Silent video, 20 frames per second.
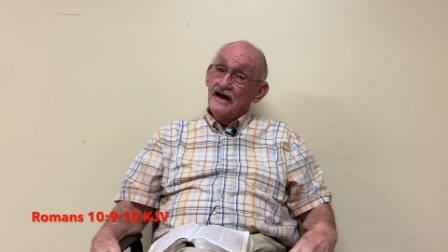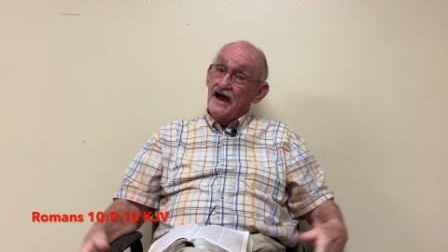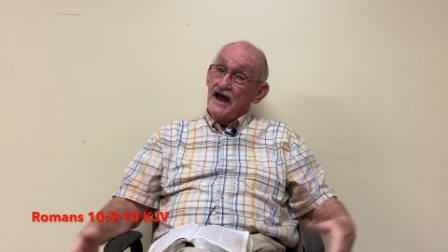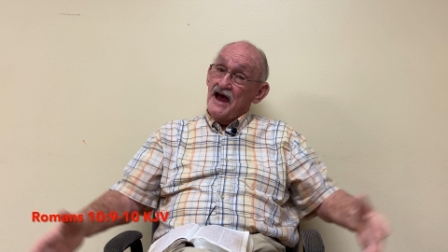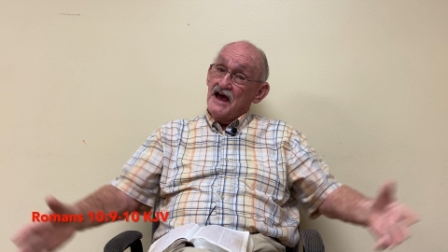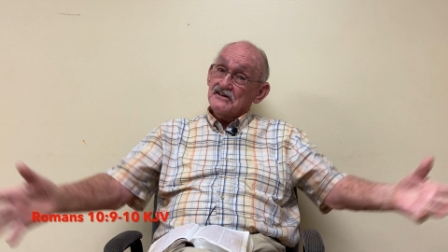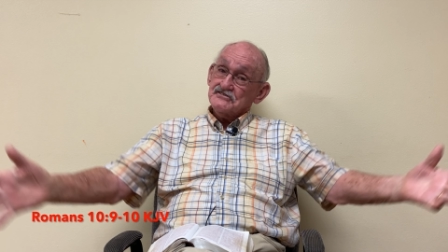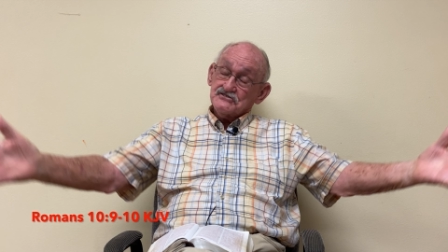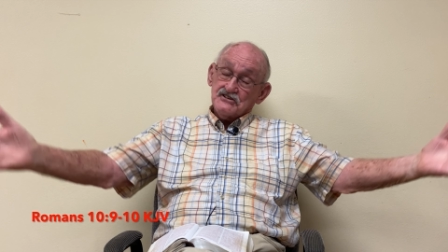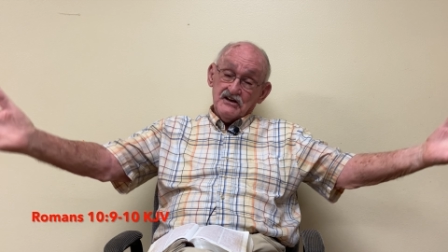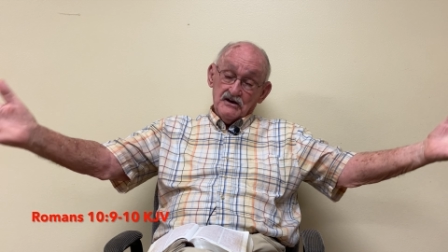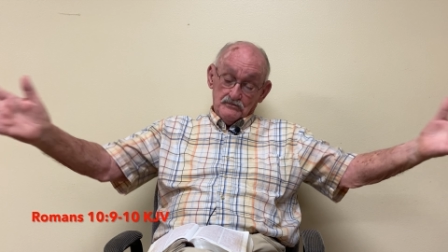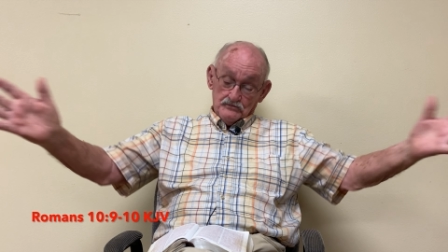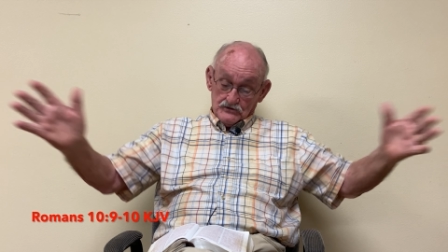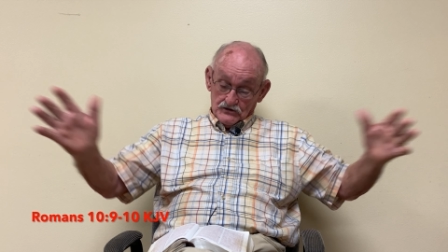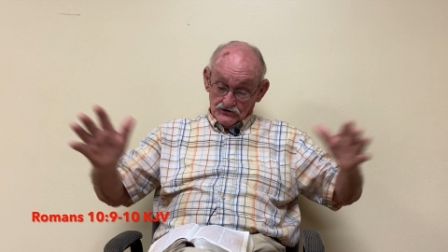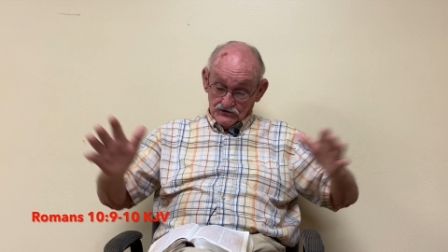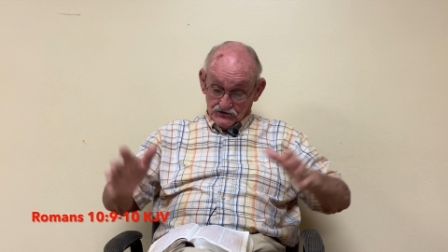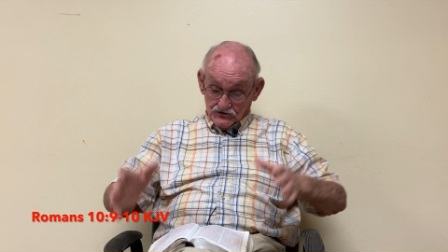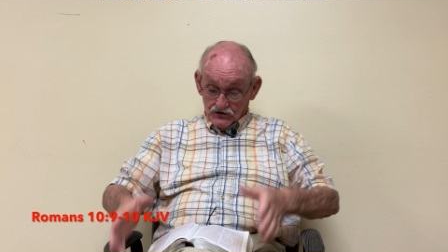Ask Him
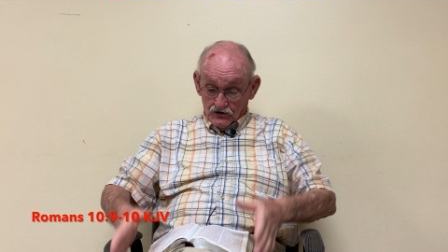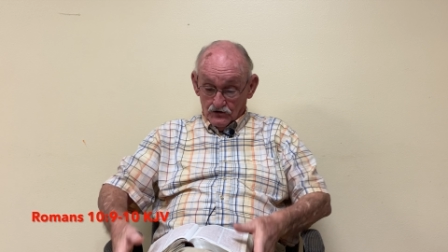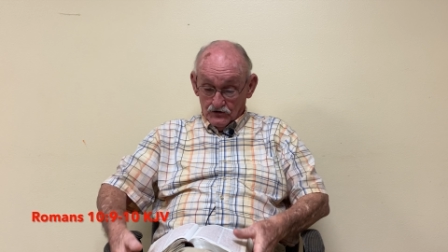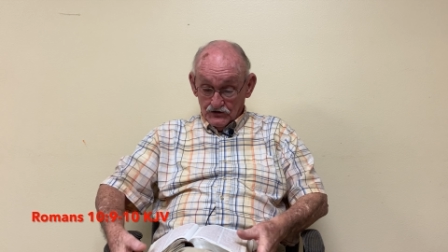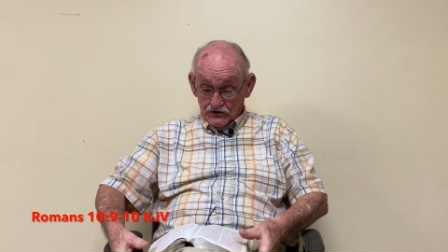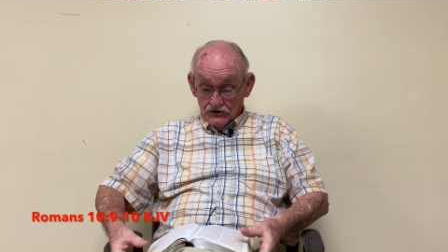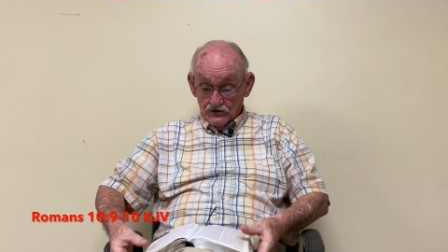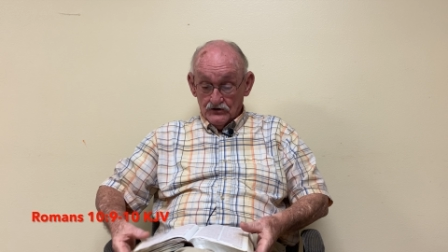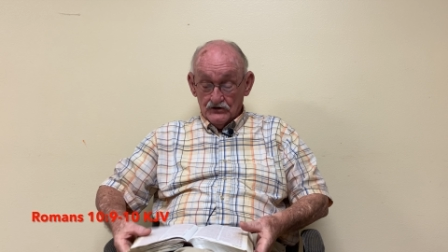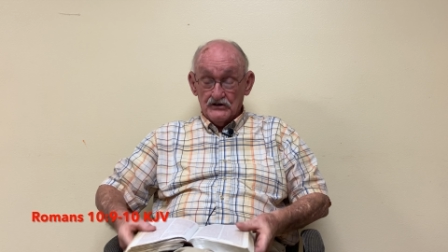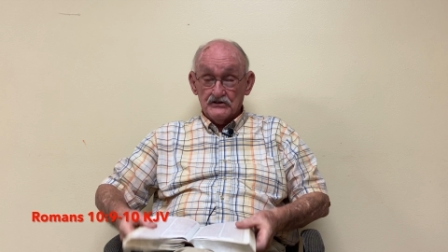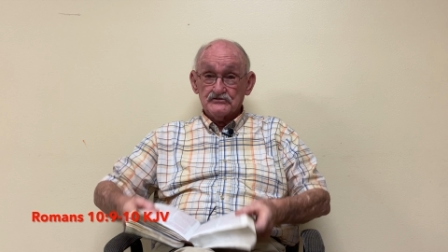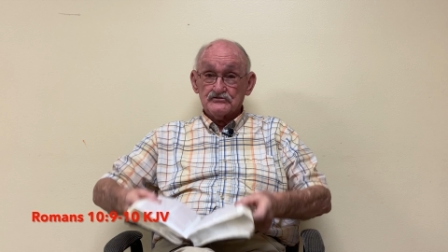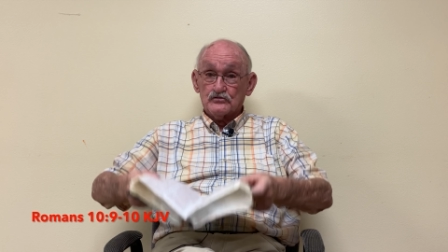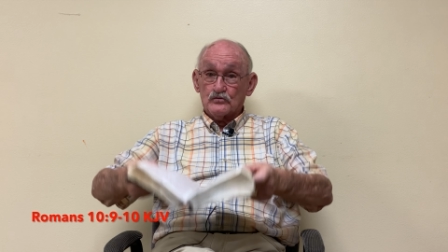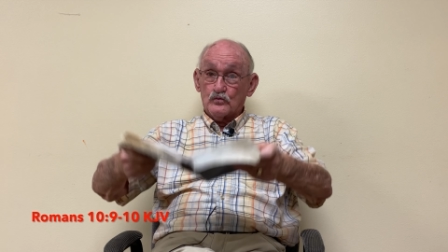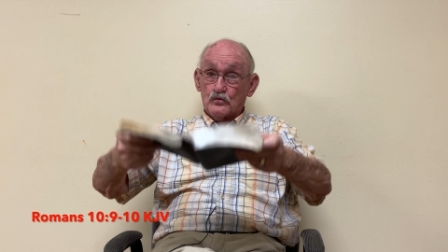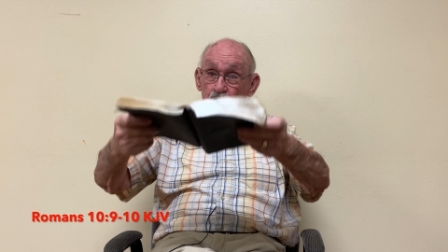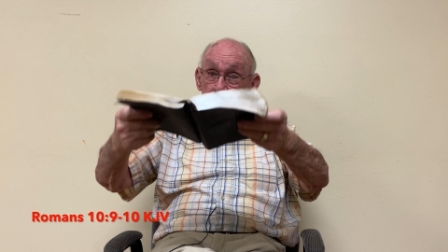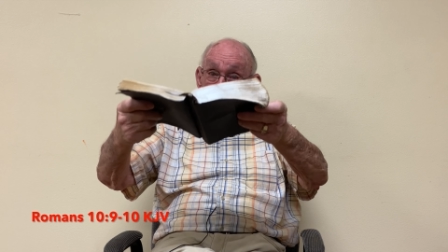to show you His
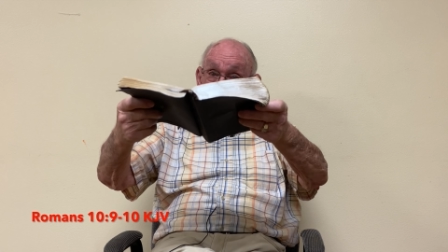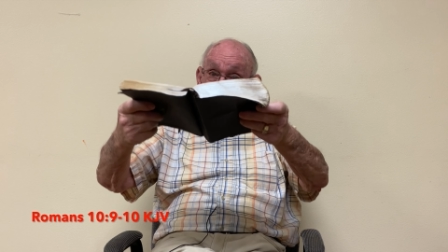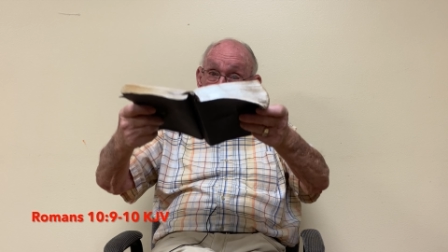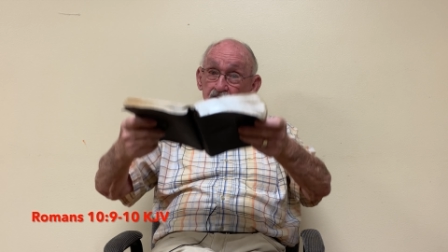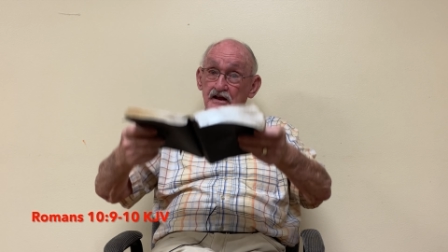Word